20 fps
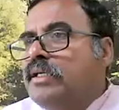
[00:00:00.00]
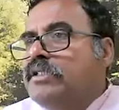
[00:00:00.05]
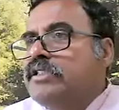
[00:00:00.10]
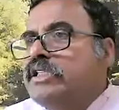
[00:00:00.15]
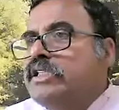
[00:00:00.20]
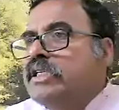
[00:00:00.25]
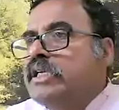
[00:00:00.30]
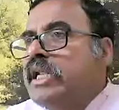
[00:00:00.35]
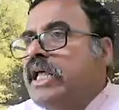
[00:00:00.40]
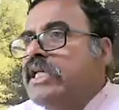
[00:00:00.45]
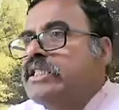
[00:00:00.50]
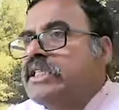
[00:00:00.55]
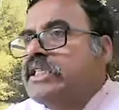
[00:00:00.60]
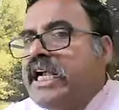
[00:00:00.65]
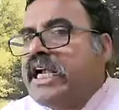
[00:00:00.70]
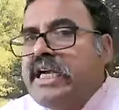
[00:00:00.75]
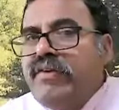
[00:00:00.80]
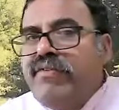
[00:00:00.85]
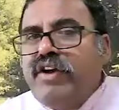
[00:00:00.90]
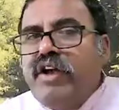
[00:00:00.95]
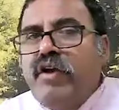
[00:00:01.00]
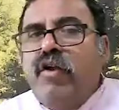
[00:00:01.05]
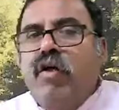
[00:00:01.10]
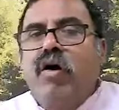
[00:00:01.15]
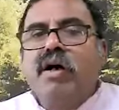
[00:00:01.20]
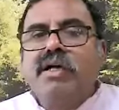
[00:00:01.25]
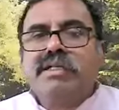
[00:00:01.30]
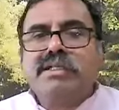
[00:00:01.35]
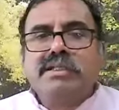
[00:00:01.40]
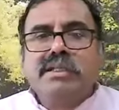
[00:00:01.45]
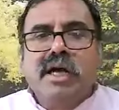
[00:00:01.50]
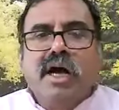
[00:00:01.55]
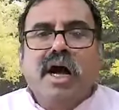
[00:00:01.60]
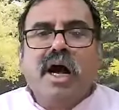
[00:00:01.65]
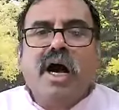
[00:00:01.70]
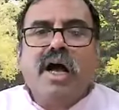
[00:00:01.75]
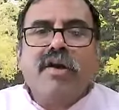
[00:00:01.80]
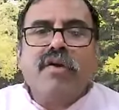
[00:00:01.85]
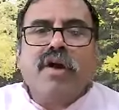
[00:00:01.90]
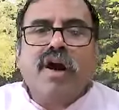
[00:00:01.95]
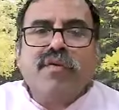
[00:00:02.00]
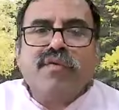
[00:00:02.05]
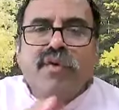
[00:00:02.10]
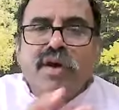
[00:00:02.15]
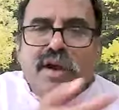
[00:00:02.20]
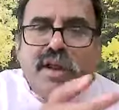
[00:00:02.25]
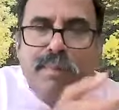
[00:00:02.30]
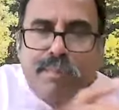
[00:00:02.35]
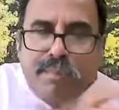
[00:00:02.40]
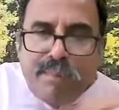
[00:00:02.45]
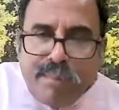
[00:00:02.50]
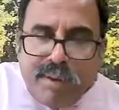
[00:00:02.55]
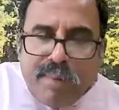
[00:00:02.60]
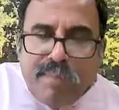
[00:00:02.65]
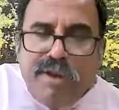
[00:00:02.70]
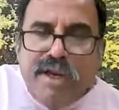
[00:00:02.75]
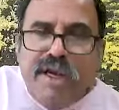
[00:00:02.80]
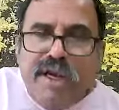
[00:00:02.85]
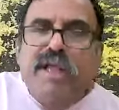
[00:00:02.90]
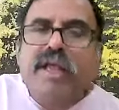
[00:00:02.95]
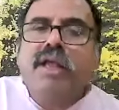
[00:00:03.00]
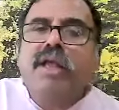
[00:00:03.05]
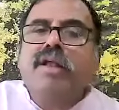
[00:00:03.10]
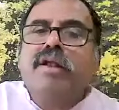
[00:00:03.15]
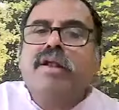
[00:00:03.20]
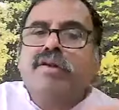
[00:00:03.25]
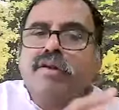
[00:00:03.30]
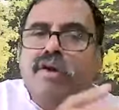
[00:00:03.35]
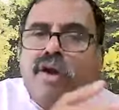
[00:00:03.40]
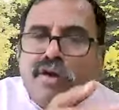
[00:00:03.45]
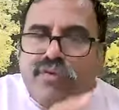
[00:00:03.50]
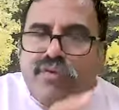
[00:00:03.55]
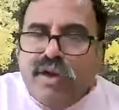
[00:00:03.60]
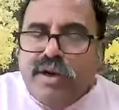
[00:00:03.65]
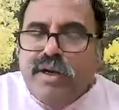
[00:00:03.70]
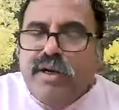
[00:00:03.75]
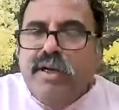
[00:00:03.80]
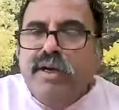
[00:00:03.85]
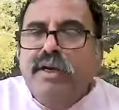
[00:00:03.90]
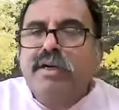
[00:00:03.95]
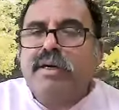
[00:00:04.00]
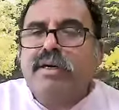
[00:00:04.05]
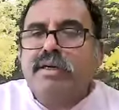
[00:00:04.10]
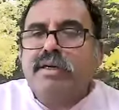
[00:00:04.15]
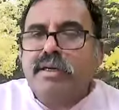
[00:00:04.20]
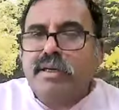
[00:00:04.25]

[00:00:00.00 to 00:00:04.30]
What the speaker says: Just like scientific laws are not for a community, not for a